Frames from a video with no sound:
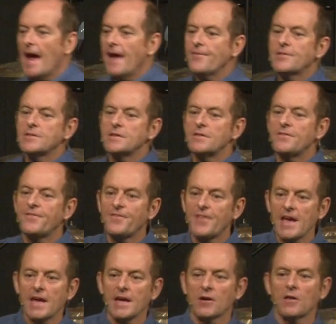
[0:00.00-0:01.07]
have to
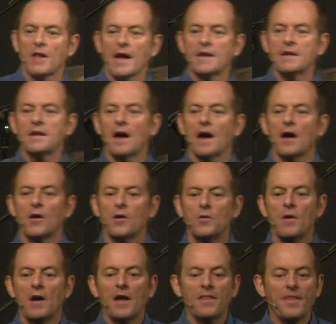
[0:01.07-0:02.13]
feel and
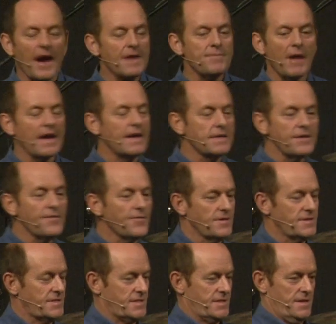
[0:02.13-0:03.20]
know they make a
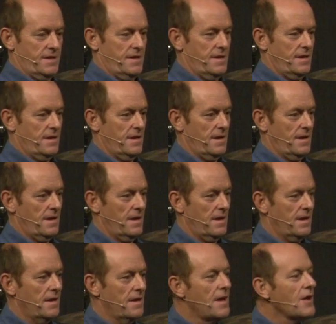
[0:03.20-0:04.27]
difference.
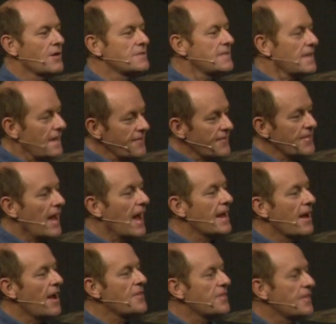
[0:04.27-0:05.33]
Because if they
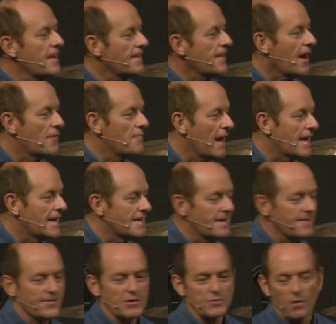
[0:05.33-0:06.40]
don't think they'll make a
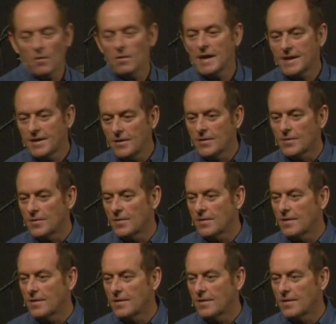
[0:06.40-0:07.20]
difference, what will they do?